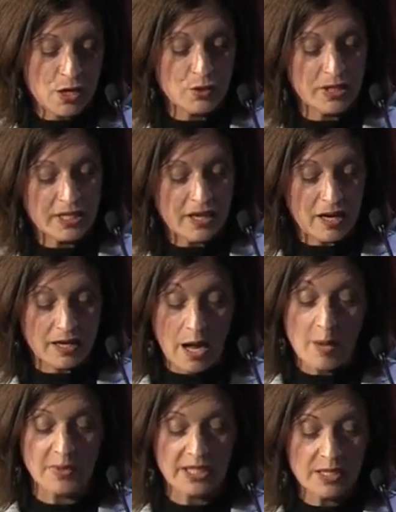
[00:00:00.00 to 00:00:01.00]
treated
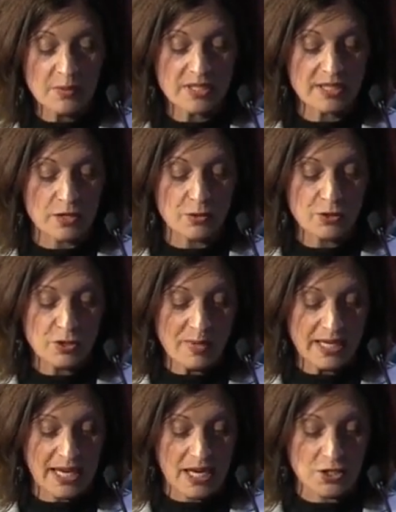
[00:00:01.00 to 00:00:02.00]
commonly with Schedule II
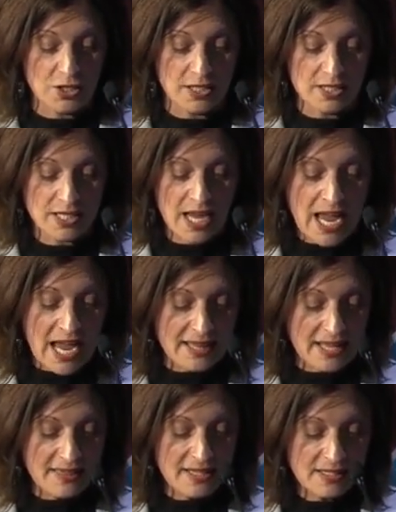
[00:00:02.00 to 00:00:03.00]
medications, and
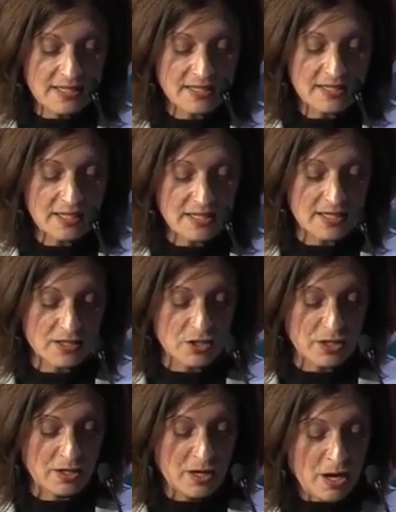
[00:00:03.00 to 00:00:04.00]
that this is a
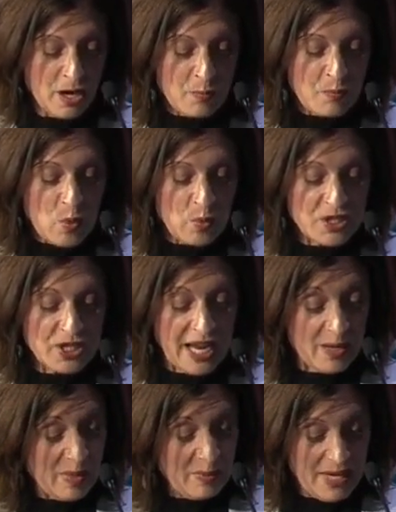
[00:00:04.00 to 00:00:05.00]
condition which
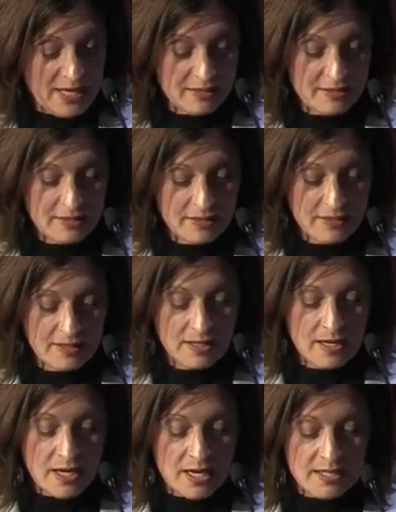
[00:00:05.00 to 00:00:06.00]
can be missed.
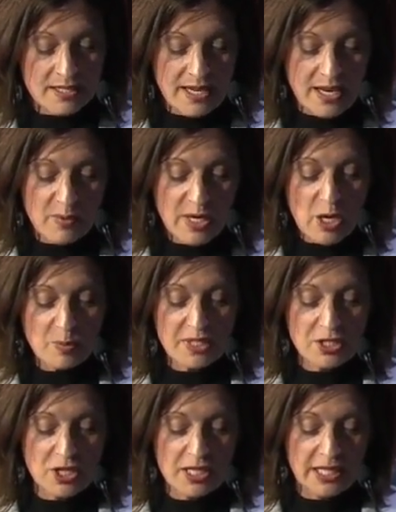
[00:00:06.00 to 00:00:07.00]
Today, we hope
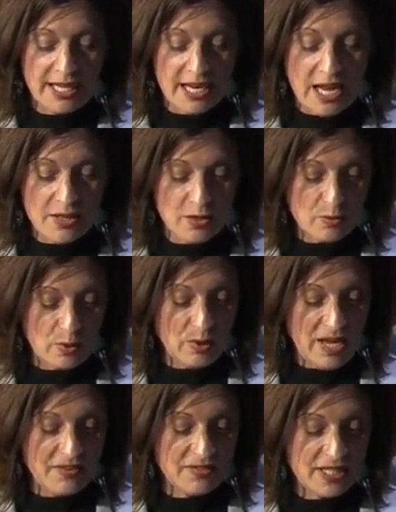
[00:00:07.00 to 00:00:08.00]
to shed light on the
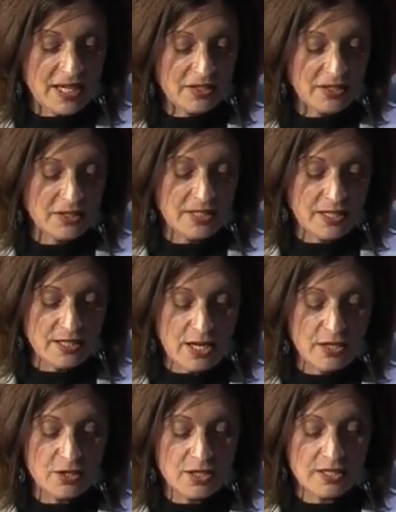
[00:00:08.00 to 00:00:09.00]
role FDA-cleared
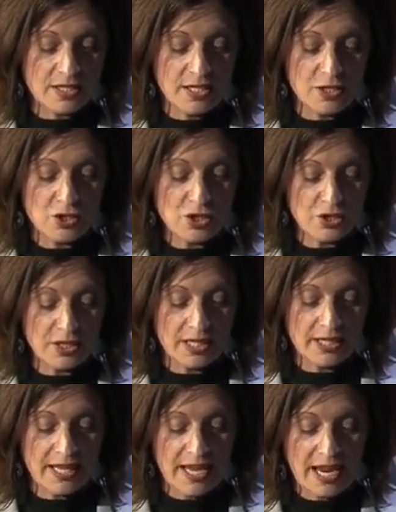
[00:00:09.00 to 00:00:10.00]
technologies in
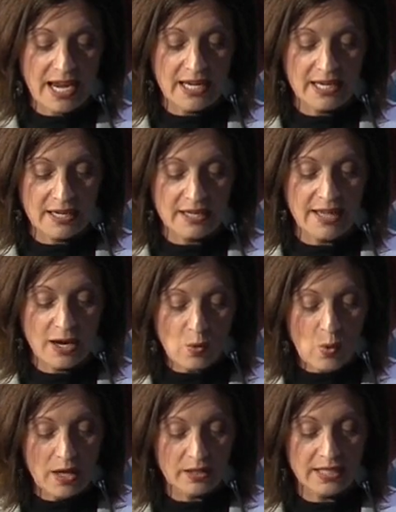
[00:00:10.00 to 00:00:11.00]
ensuring
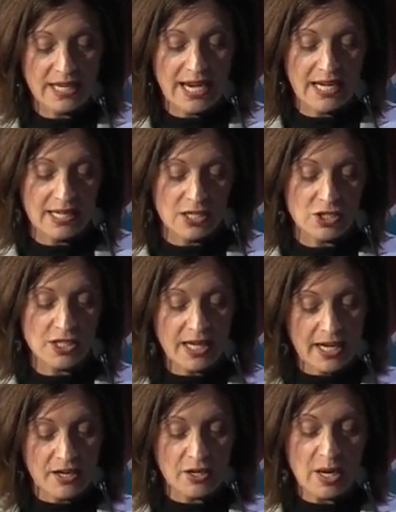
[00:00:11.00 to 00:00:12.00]
that quality ADHD
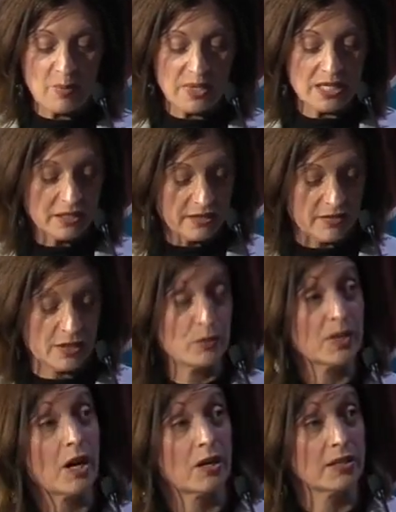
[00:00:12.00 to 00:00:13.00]
care can be delivered
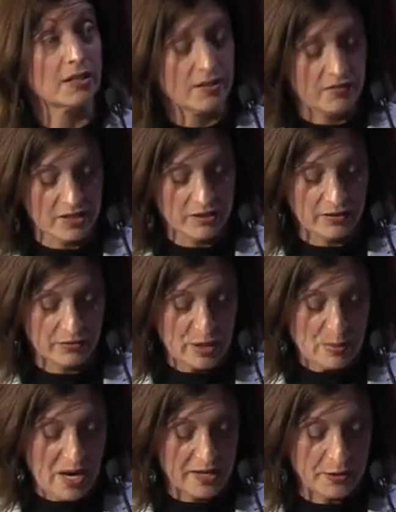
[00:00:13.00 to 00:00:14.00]
regardless of the
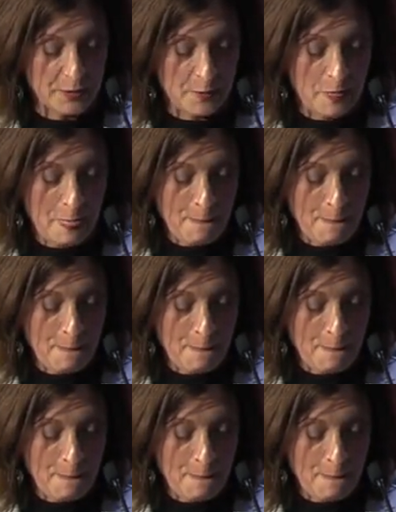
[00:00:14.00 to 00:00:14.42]
delivery model.